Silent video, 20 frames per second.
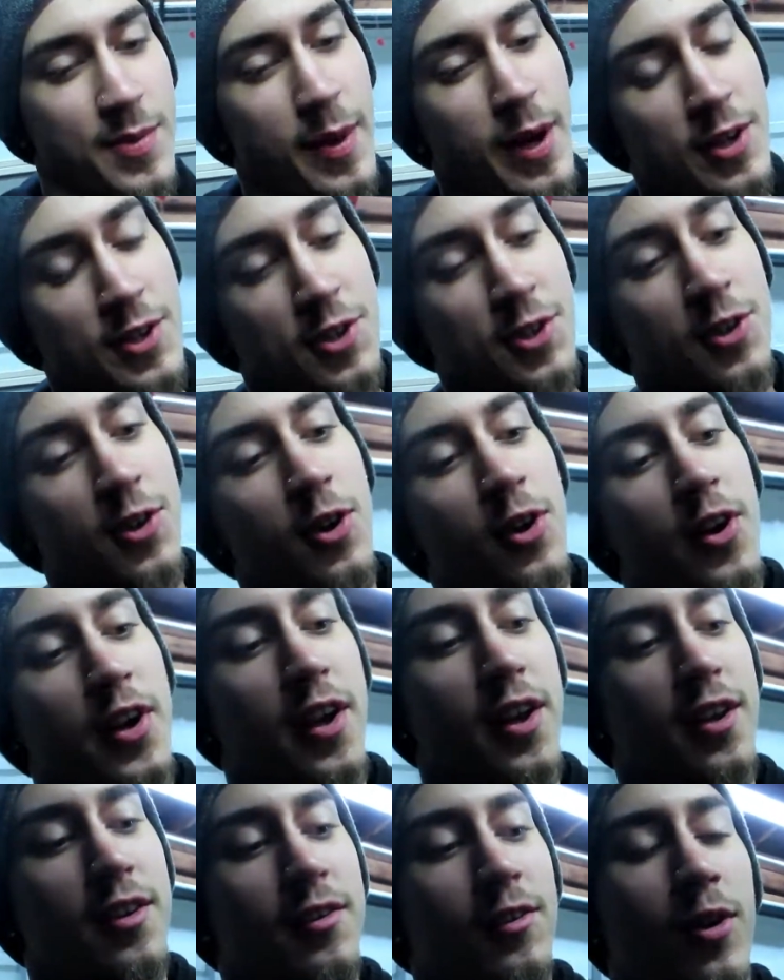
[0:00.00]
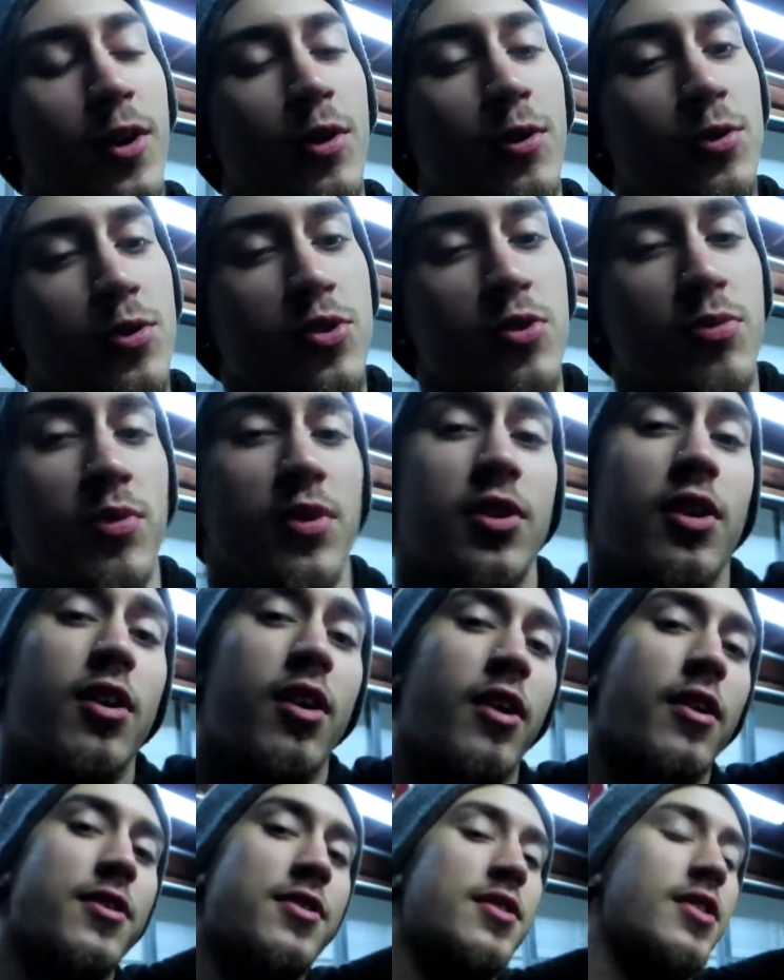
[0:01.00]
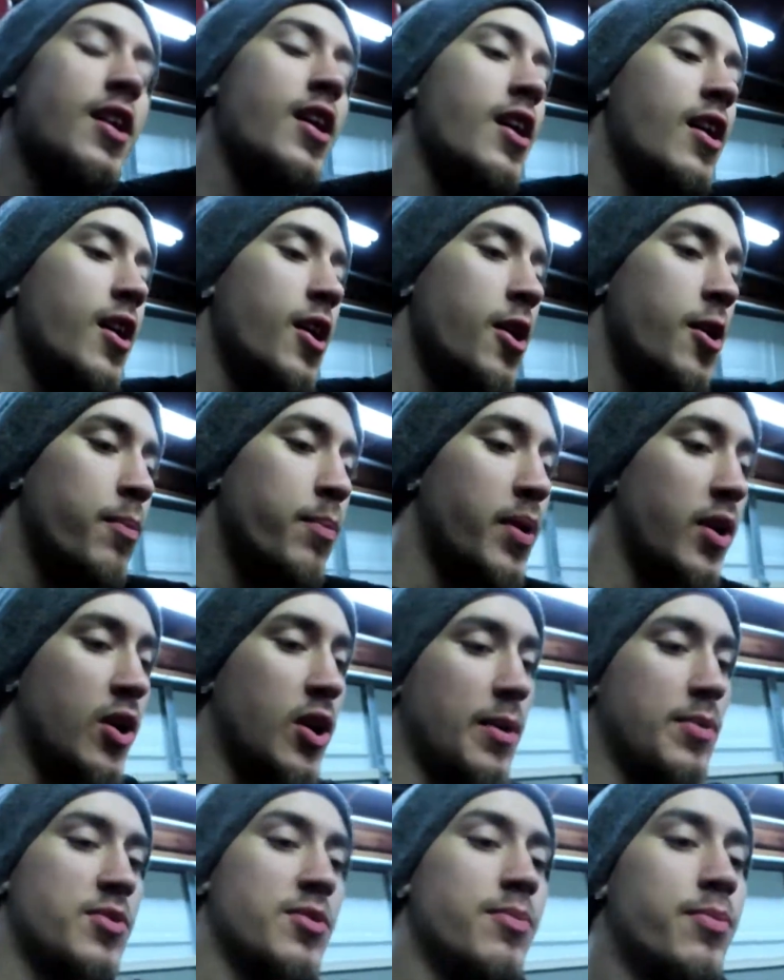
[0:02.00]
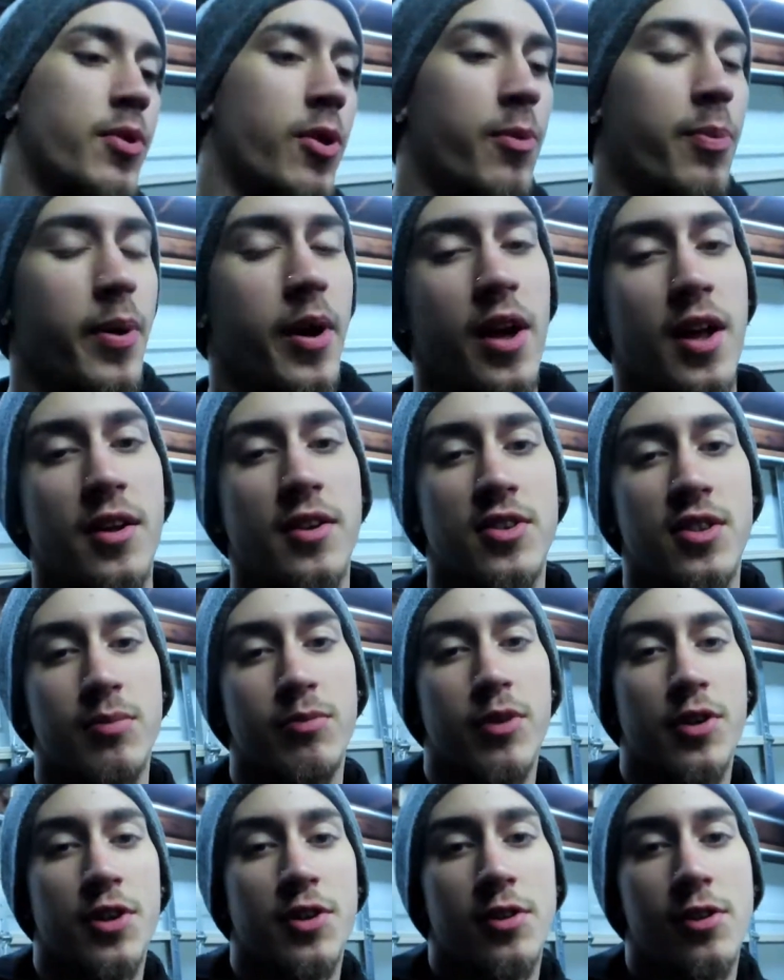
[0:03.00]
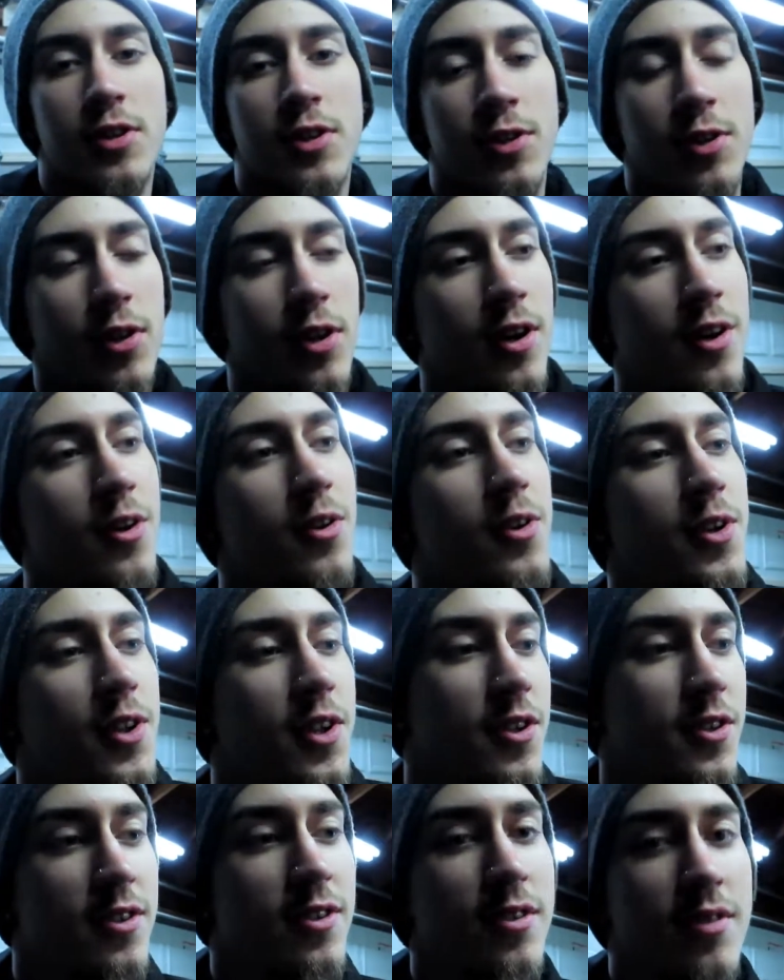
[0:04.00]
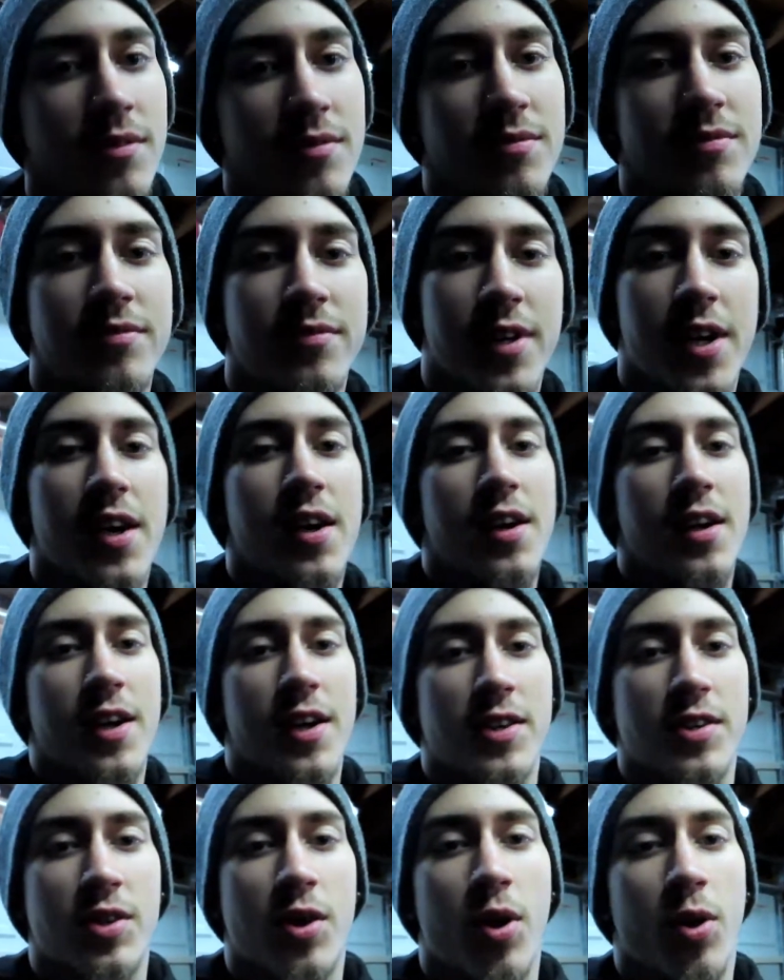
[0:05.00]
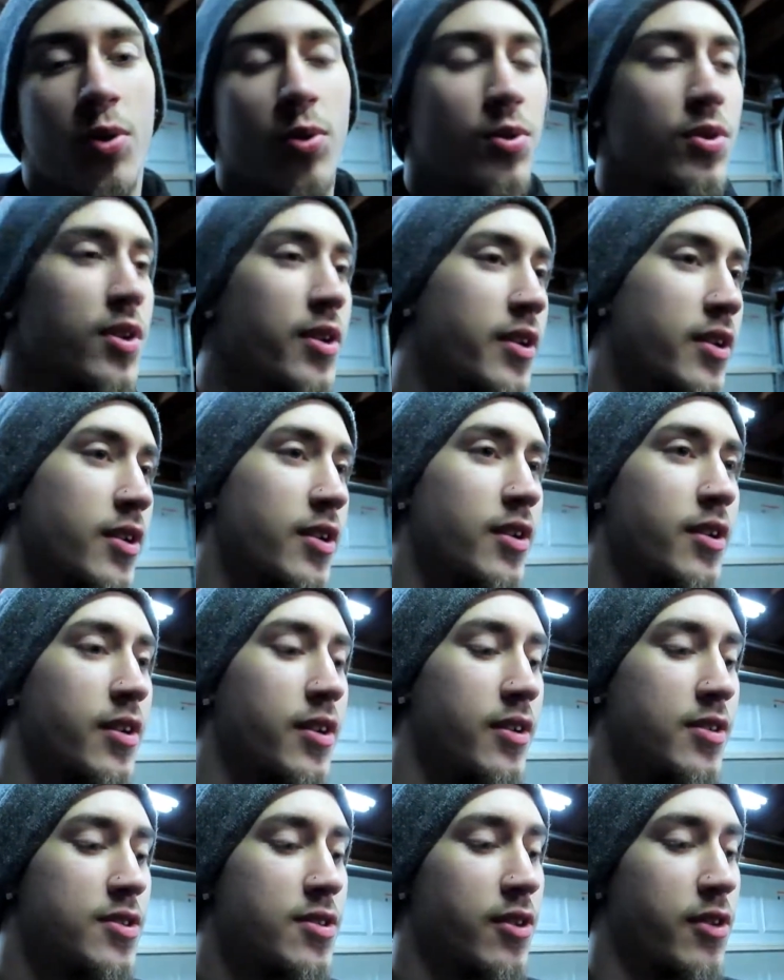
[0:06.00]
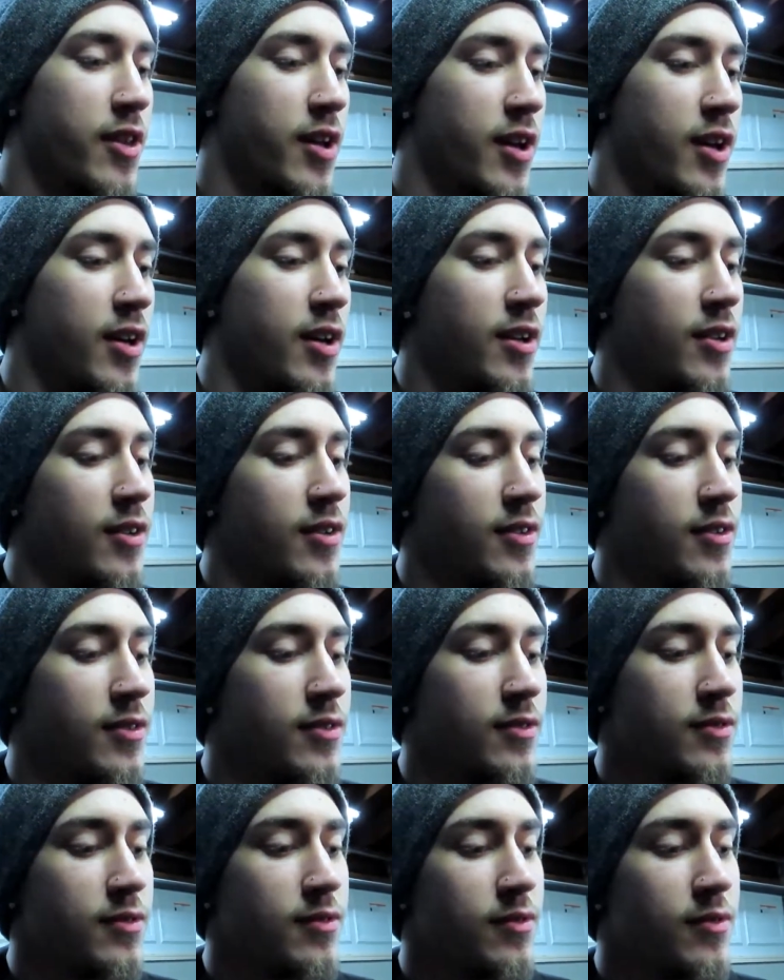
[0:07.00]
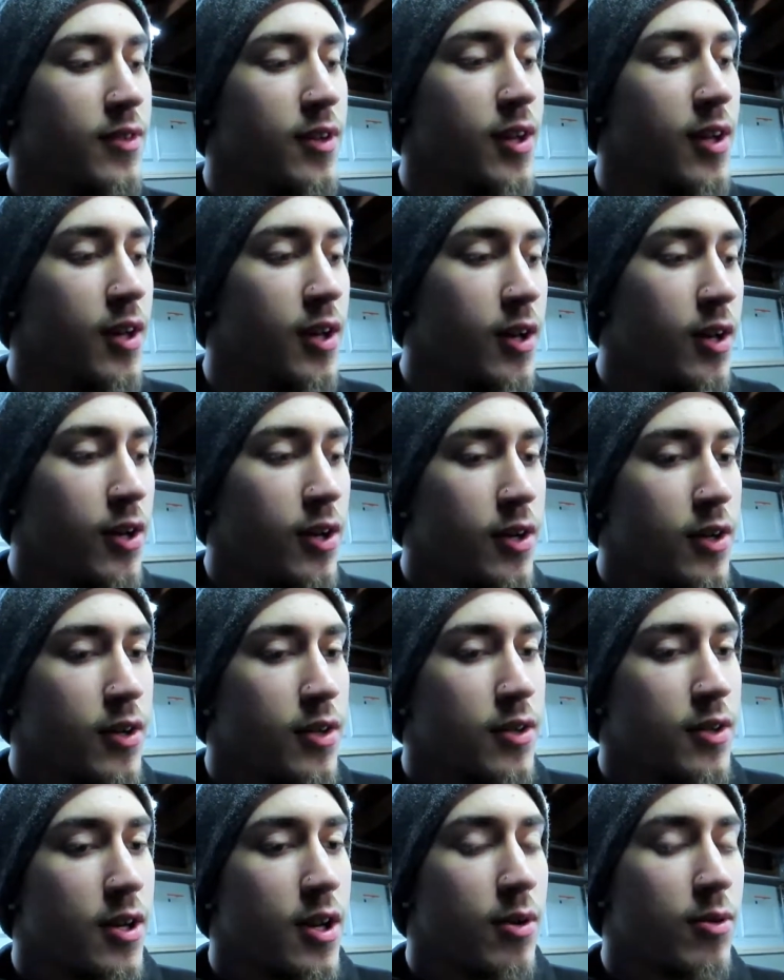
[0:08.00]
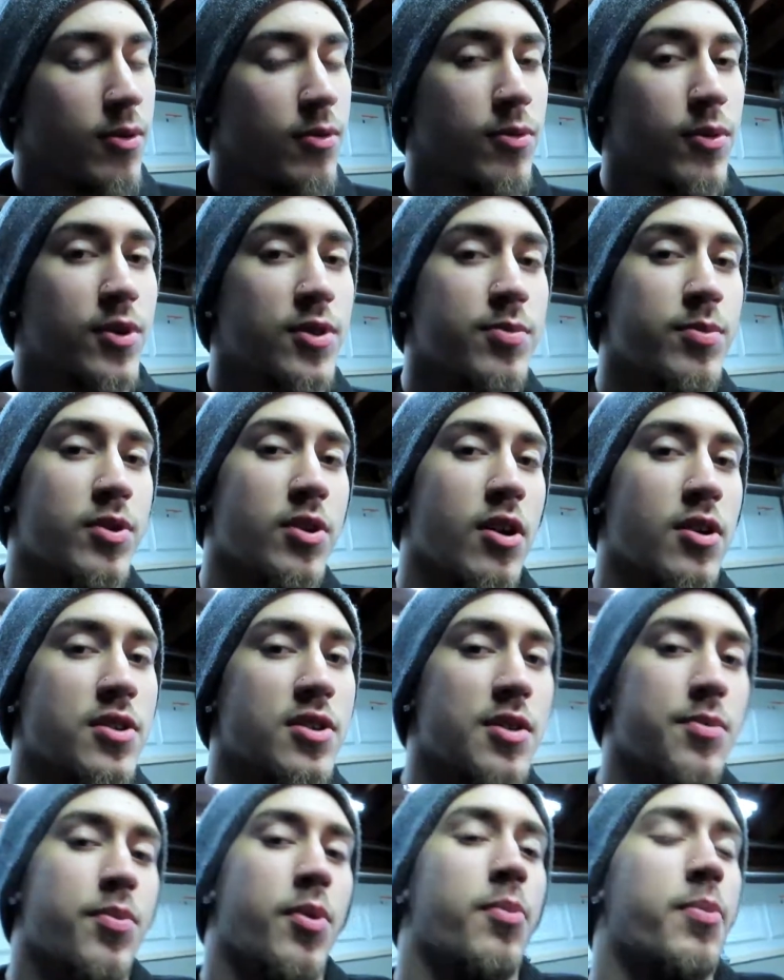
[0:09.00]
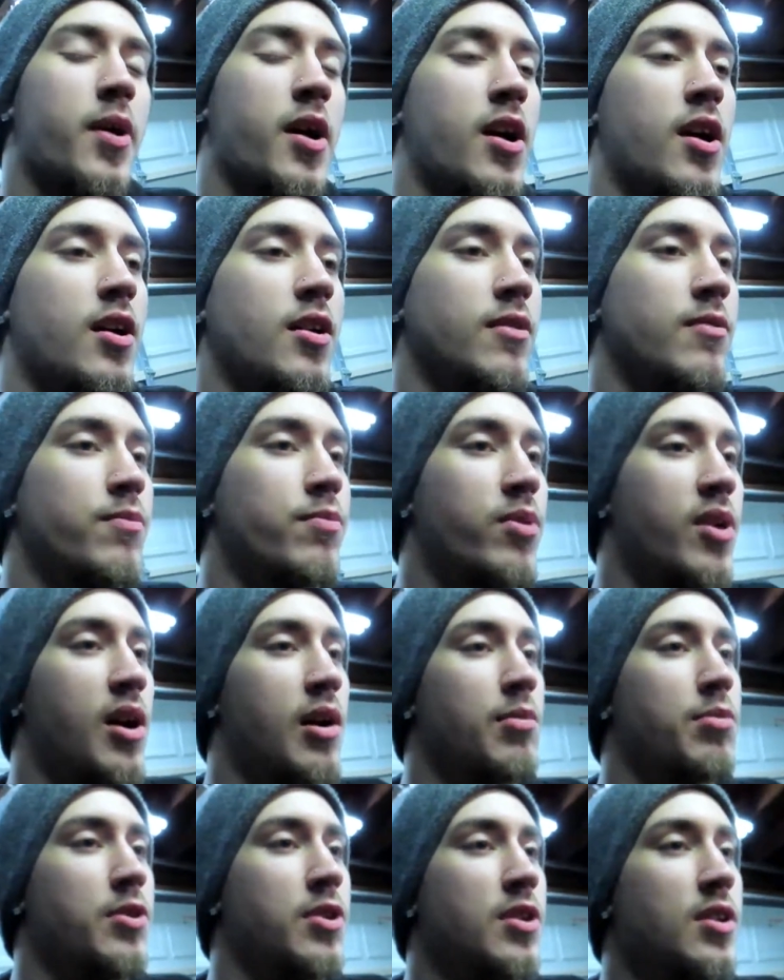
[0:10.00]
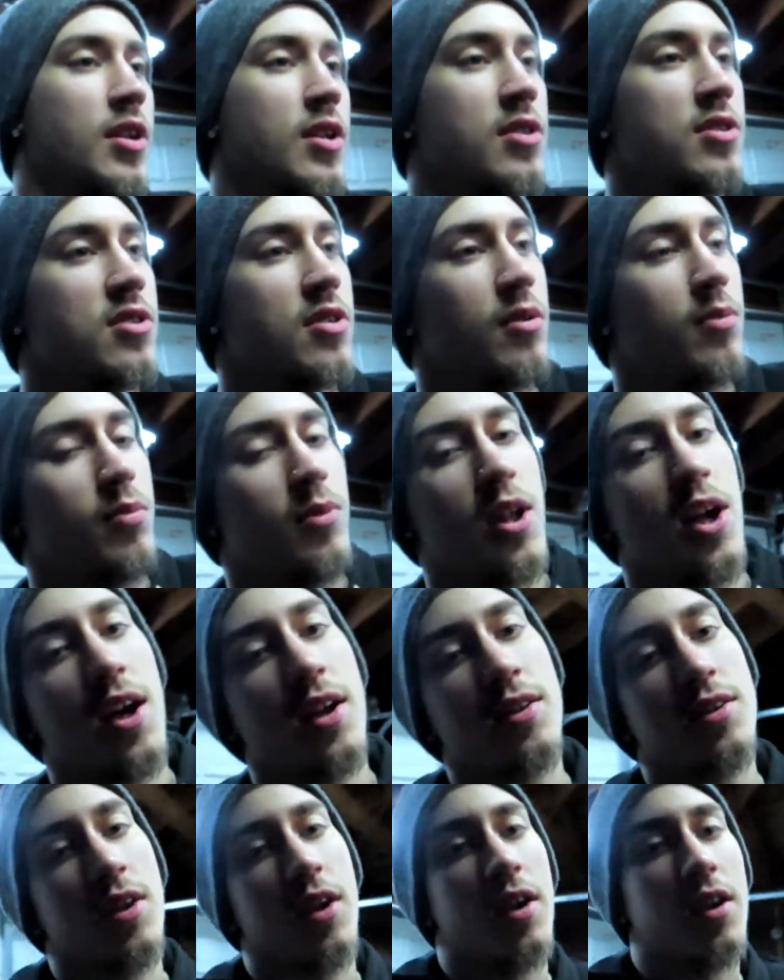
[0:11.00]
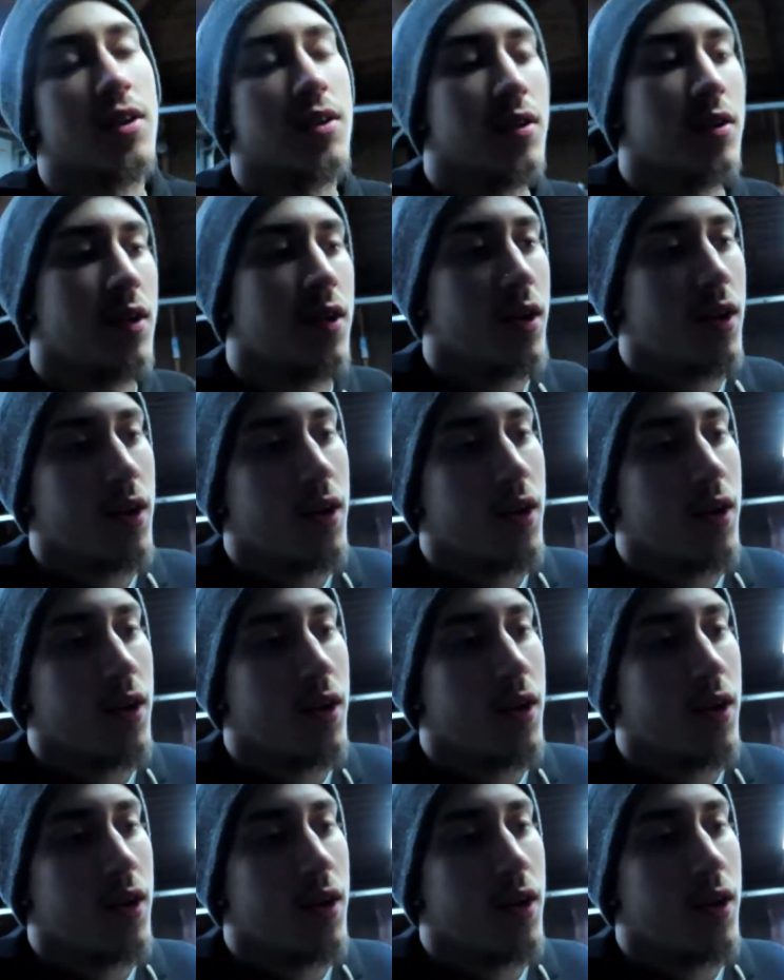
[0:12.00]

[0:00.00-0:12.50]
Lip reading: I'm actually going to go ahead and go to Menards, pick up some propane because I'm running a little low and it's cold. So then, yeah, I'm going to run to Menards, get propane, probably get some Loctite,